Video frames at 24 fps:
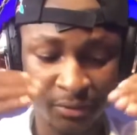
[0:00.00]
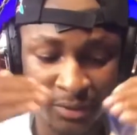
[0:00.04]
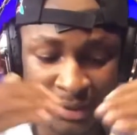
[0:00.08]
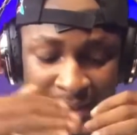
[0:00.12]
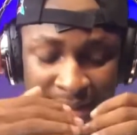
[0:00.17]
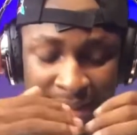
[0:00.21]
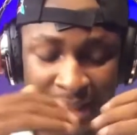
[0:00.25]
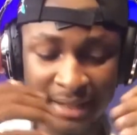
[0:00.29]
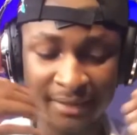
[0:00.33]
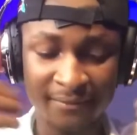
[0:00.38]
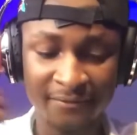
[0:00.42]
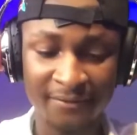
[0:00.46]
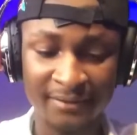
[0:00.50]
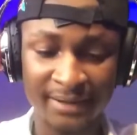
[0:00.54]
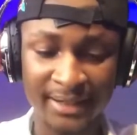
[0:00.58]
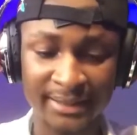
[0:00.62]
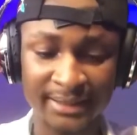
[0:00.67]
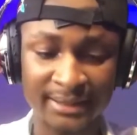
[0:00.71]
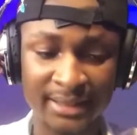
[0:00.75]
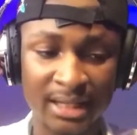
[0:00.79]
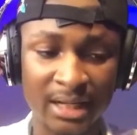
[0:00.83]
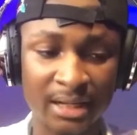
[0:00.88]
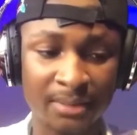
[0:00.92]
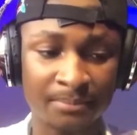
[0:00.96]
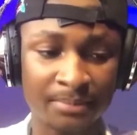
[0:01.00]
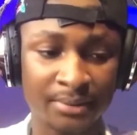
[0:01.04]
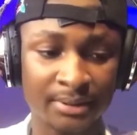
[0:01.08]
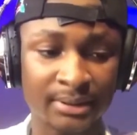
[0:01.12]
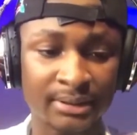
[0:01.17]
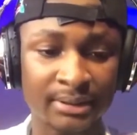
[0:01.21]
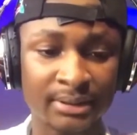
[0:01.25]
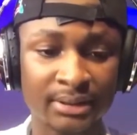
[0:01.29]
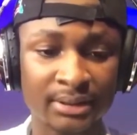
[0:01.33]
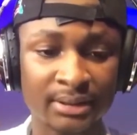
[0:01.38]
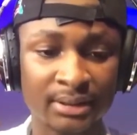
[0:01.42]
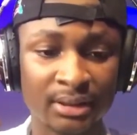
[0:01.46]
that fight
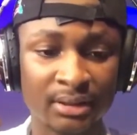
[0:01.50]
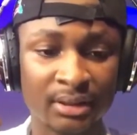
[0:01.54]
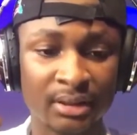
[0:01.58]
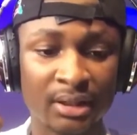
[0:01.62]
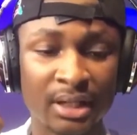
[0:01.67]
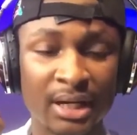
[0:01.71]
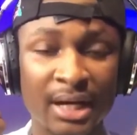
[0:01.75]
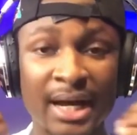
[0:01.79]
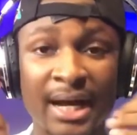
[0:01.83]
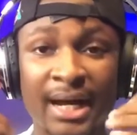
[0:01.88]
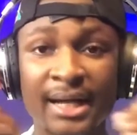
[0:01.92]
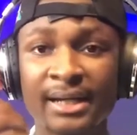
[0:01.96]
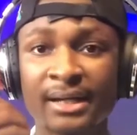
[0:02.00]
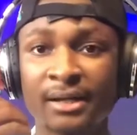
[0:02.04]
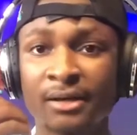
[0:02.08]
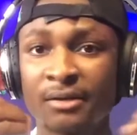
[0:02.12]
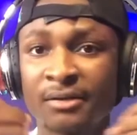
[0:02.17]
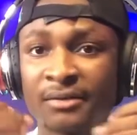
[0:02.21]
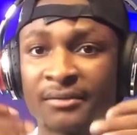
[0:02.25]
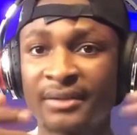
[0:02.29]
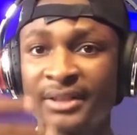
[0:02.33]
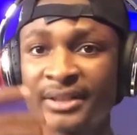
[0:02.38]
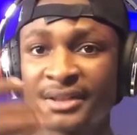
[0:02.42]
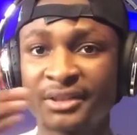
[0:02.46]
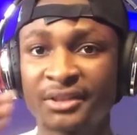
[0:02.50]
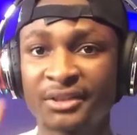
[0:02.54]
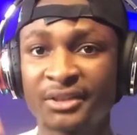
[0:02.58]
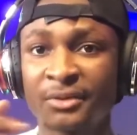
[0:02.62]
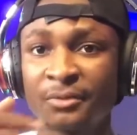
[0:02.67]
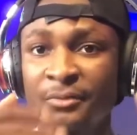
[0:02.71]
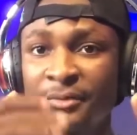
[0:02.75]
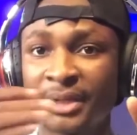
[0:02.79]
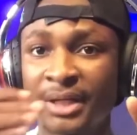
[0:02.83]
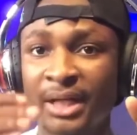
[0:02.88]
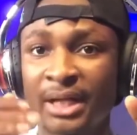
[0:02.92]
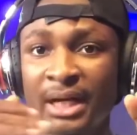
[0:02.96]
happened. I had a
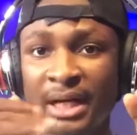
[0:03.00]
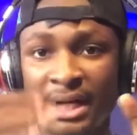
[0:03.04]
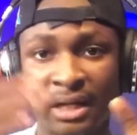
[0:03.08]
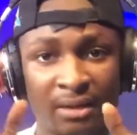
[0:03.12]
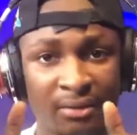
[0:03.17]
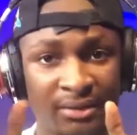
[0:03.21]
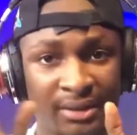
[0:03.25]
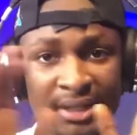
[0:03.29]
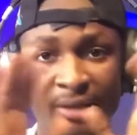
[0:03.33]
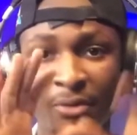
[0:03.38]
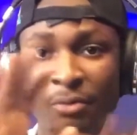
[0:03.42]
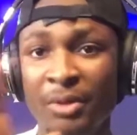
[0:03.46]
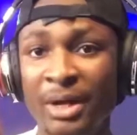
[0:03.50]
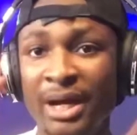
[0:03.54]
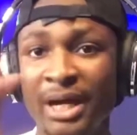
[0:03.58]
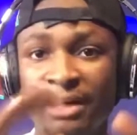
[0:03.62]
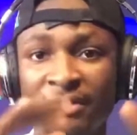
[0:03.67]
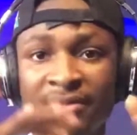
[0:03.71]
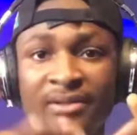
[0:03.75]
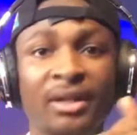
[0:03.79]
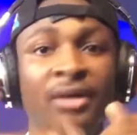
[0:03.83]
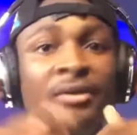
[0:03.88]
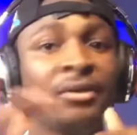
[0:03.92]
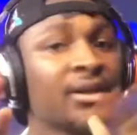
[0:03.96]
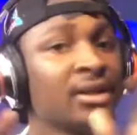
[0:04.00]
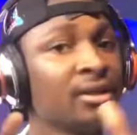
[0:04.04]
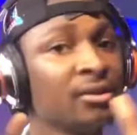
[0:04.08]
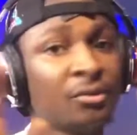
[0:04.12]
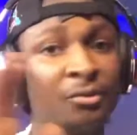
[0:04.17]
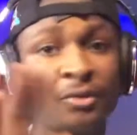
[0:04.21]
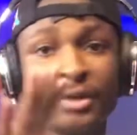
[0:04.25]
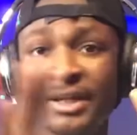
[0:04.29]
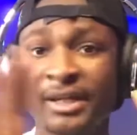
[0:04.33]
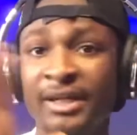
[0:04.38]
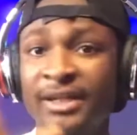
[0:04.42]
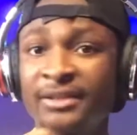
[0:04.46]
conversation with her, then we agreed that okay, no,
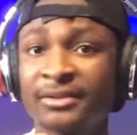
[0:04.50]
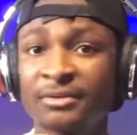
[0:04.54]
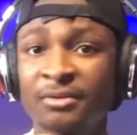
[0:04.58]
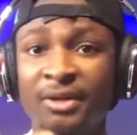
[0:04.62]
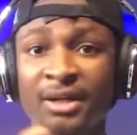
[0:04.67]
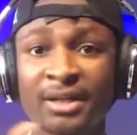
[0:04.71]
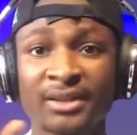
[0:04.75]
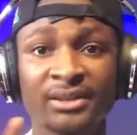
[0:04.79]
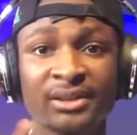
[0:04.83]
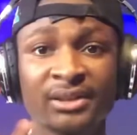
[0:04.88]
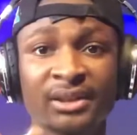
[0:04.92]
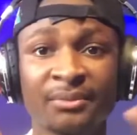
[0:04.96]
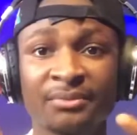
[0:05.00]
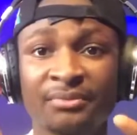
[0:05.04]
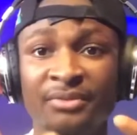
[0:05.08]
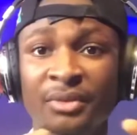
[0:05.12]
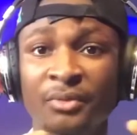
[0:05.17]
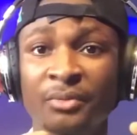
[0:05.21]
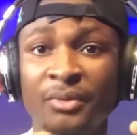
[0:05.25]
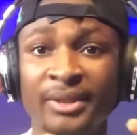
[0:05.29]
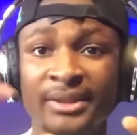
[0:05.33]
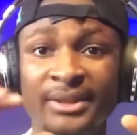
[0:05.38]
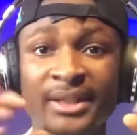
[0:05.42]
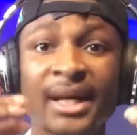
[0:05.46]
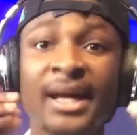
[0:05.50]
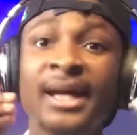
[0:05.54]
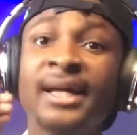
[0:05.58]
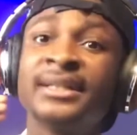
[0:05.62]
let's go our separate ways.